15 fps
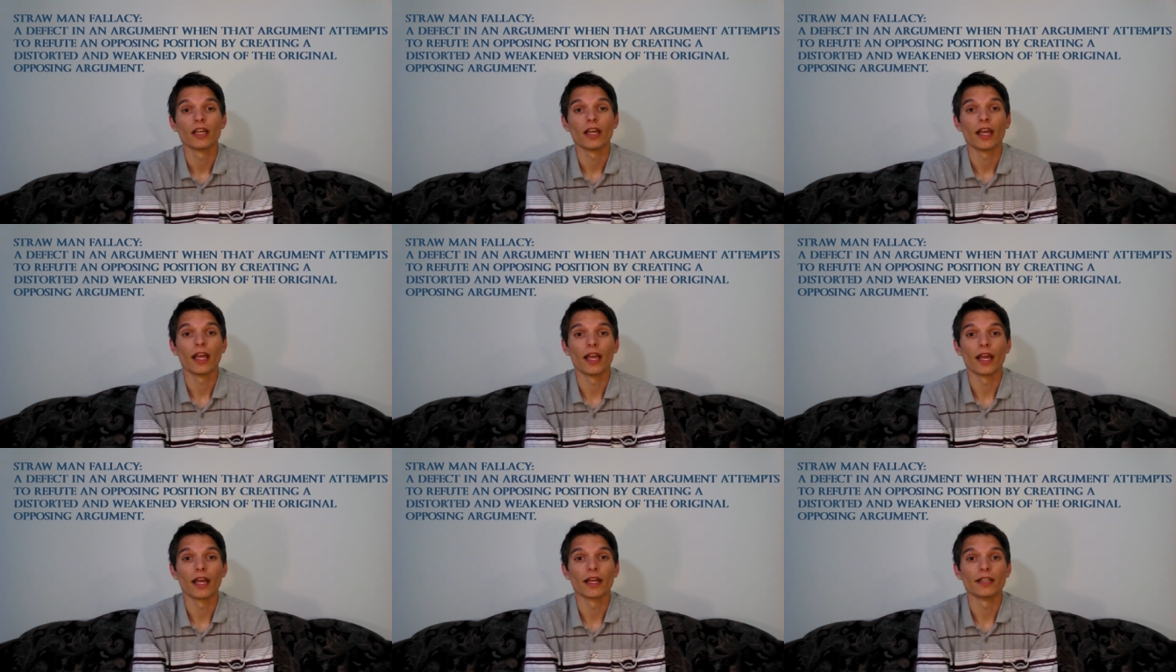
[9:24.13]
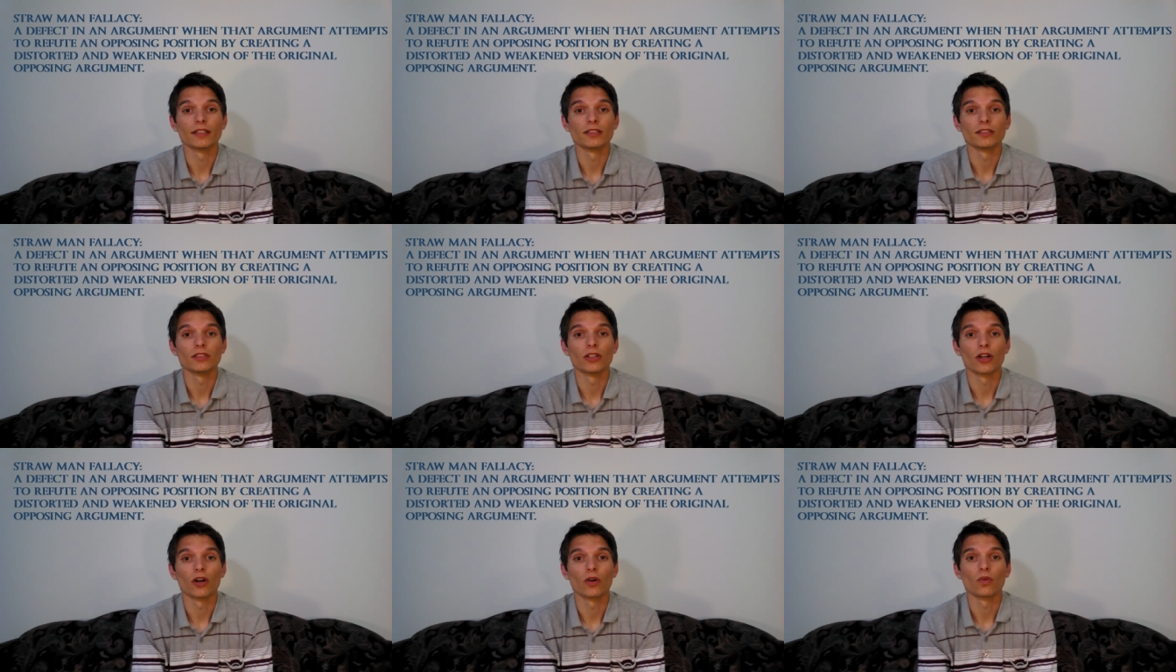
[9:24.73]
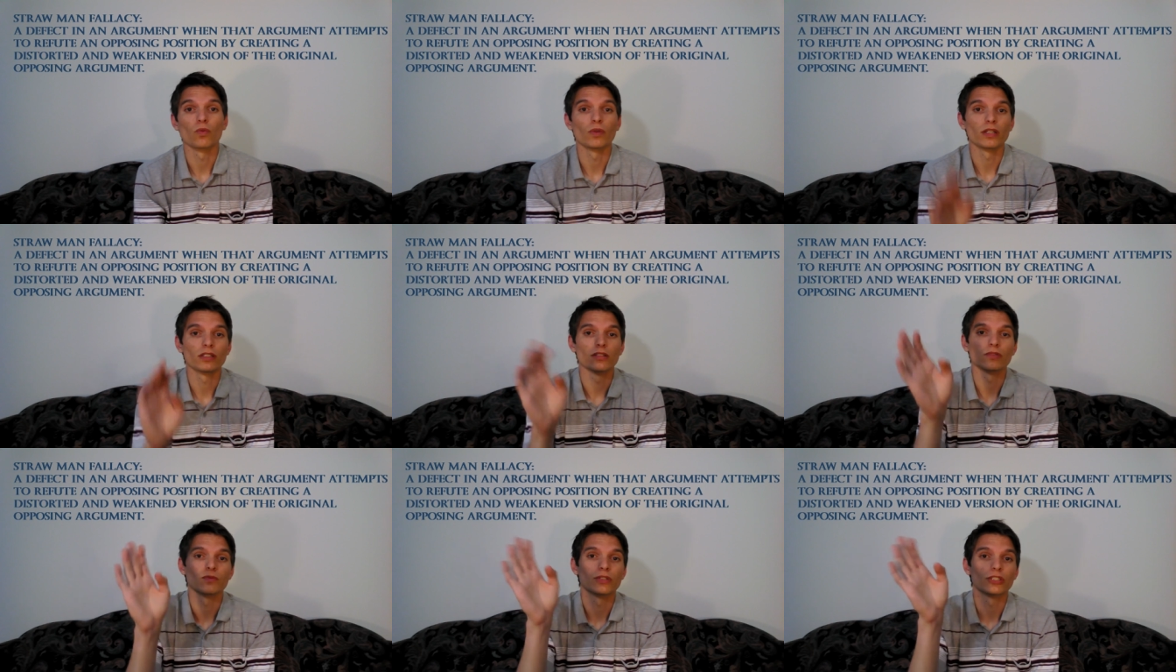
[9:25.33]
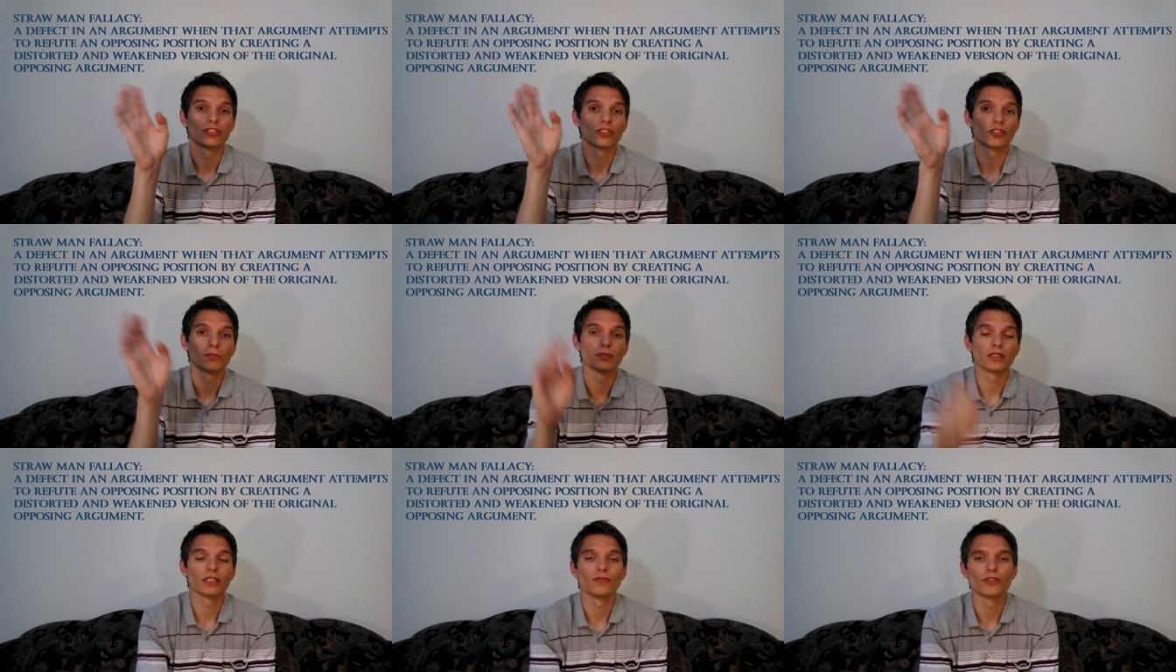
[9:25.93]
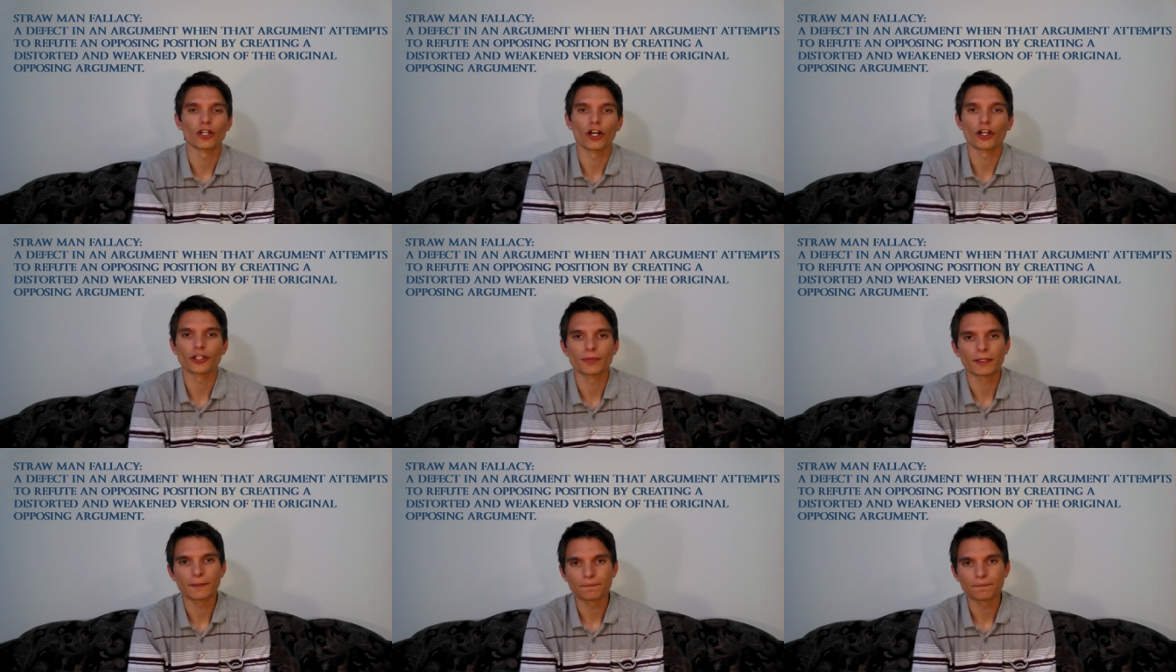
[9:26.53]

and you know we, we shouldn't believe your argument.